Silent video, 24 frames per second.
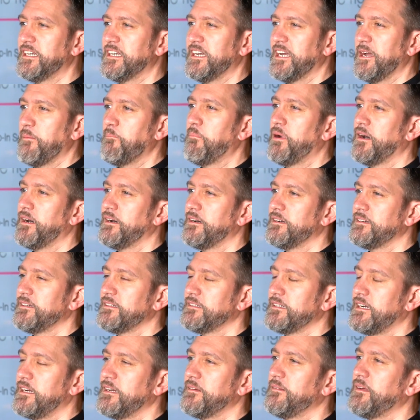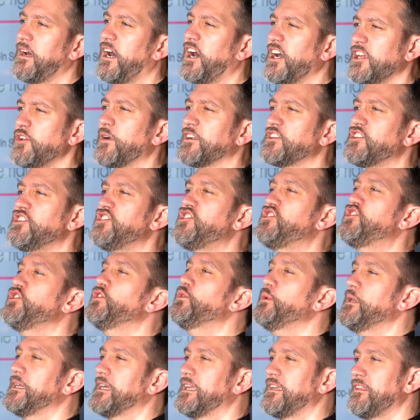but are you actually
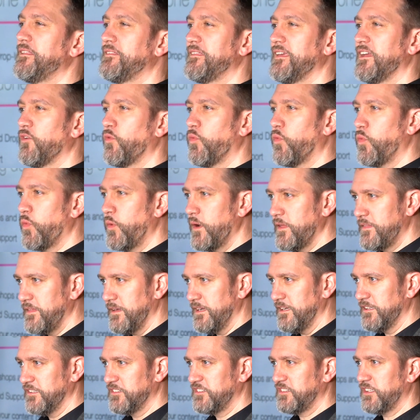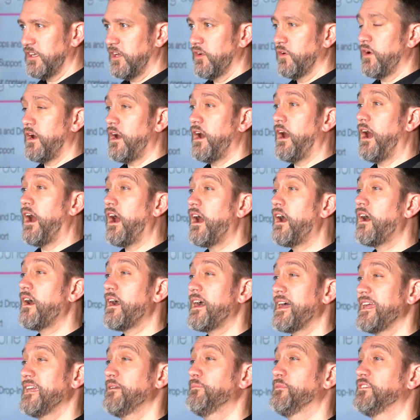doing anything with it? So our
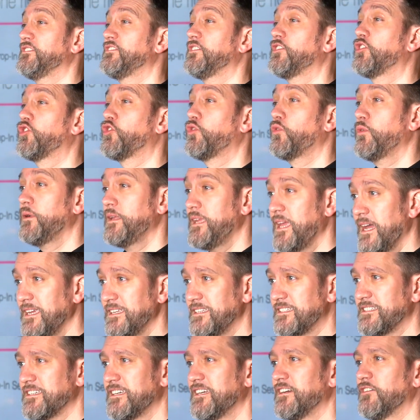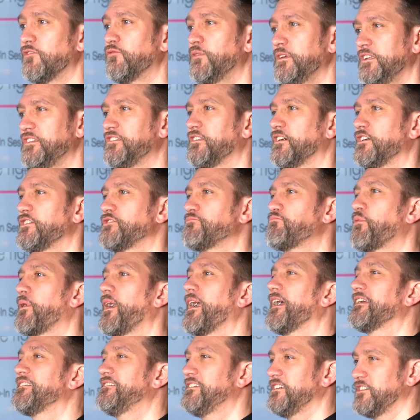aim is to create research
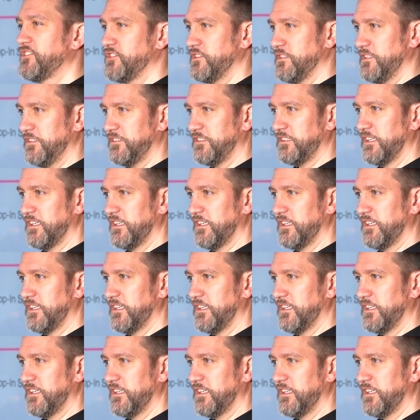practitioners.